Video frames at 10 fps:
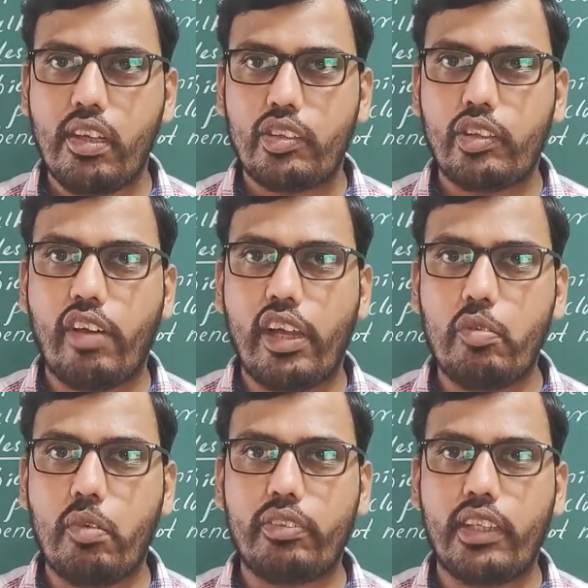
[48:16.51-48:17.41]
So
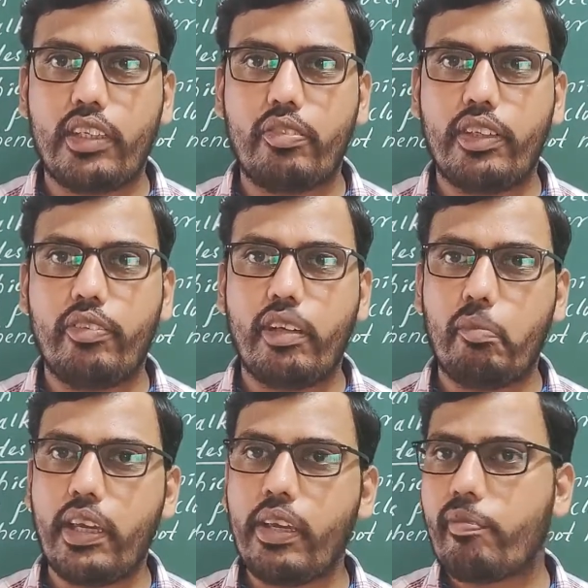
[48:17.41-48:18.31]
volume of the liquid will
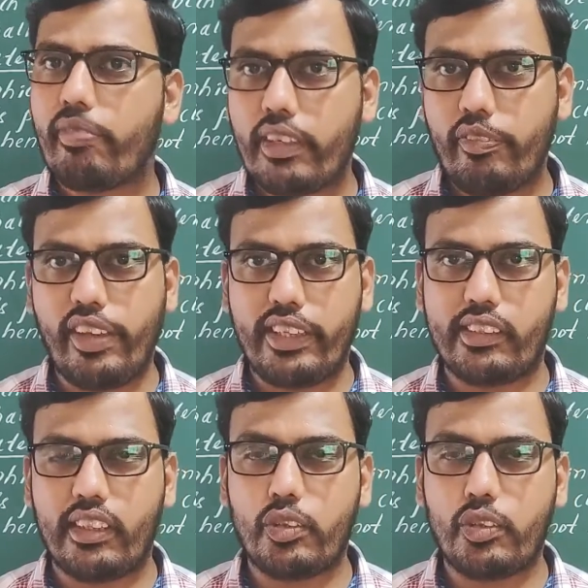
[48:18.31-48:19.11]
be fixed.